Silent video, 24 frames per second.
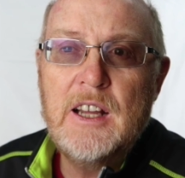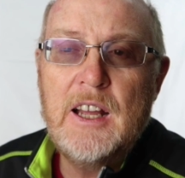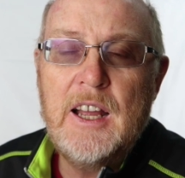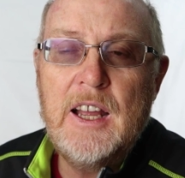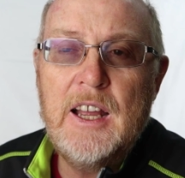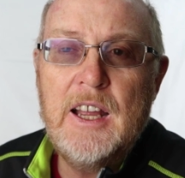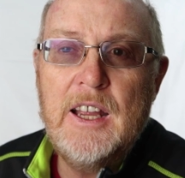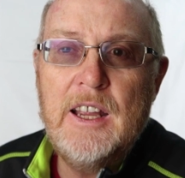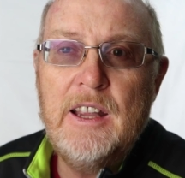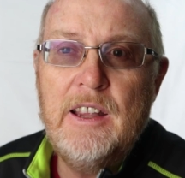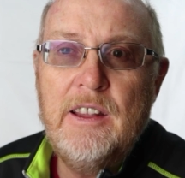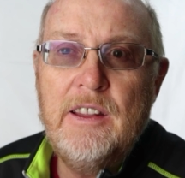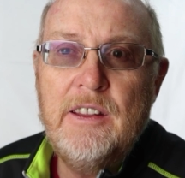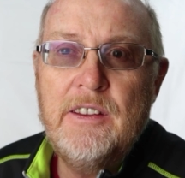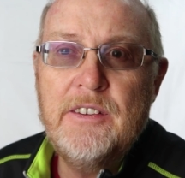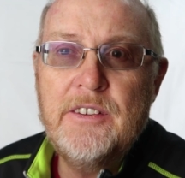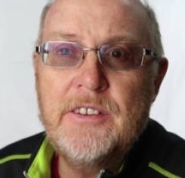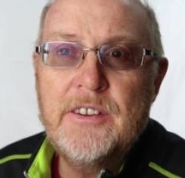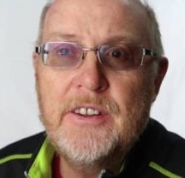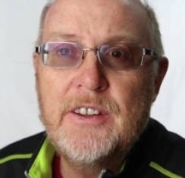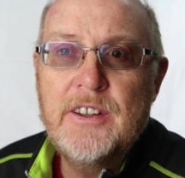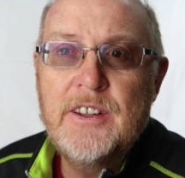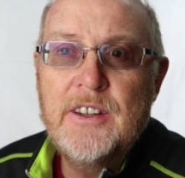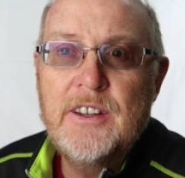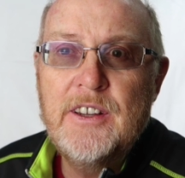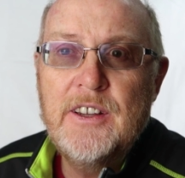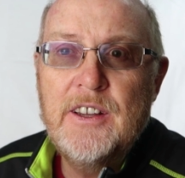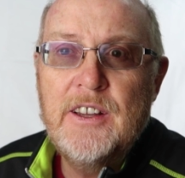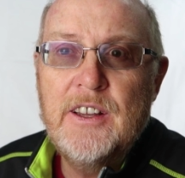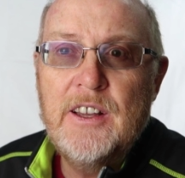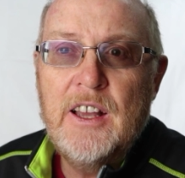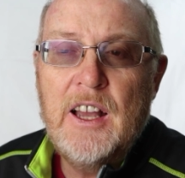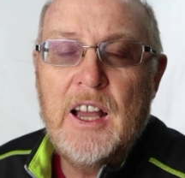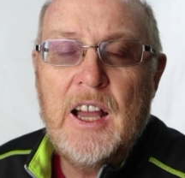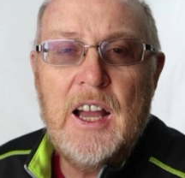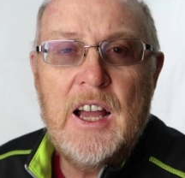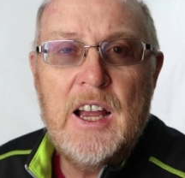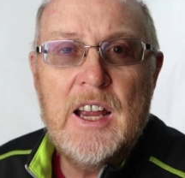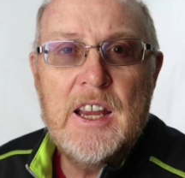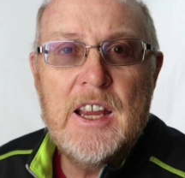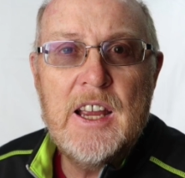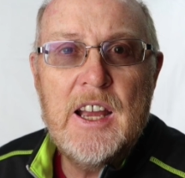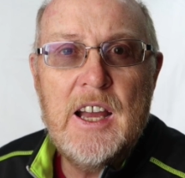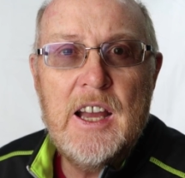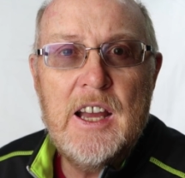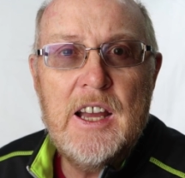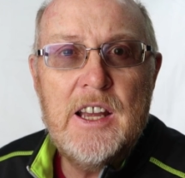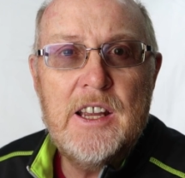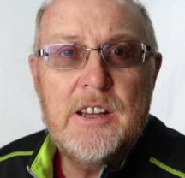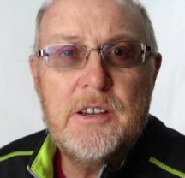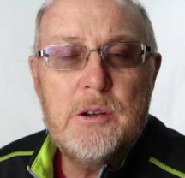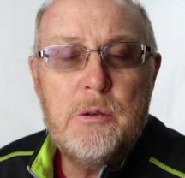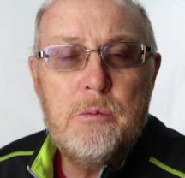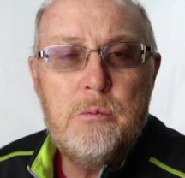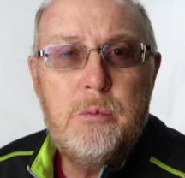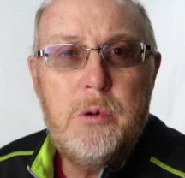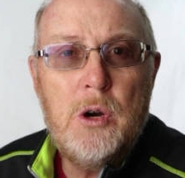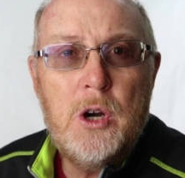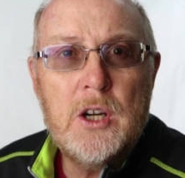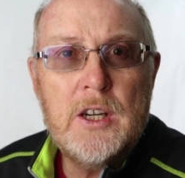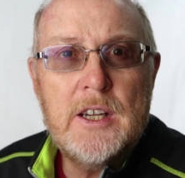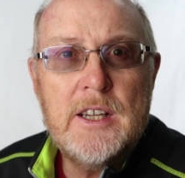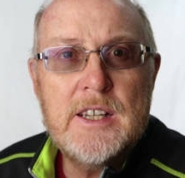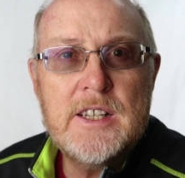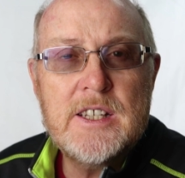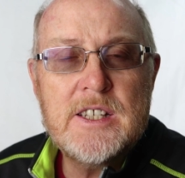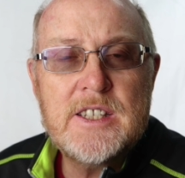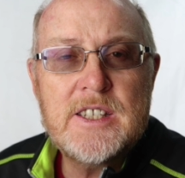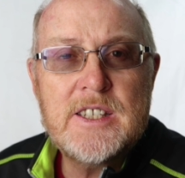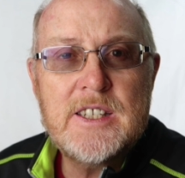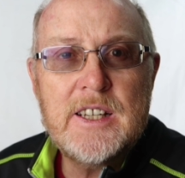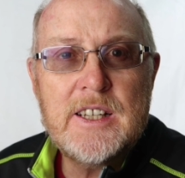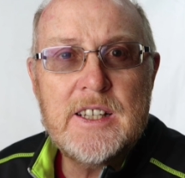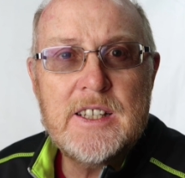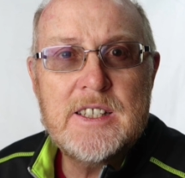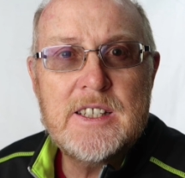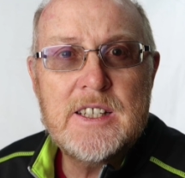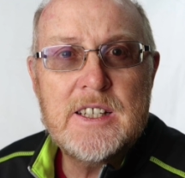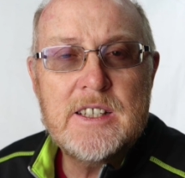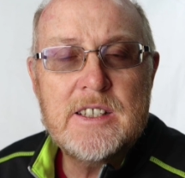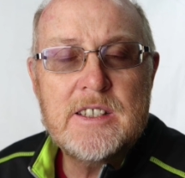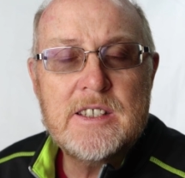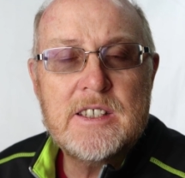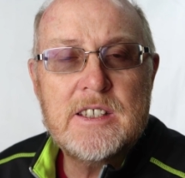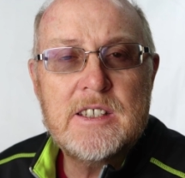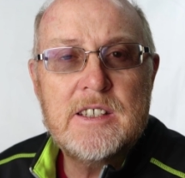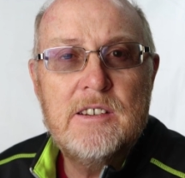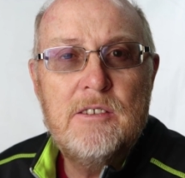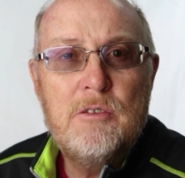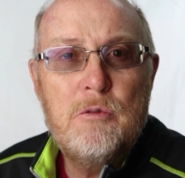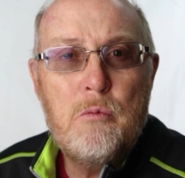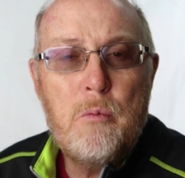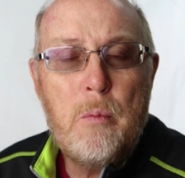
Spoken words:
and I had pocket sixes.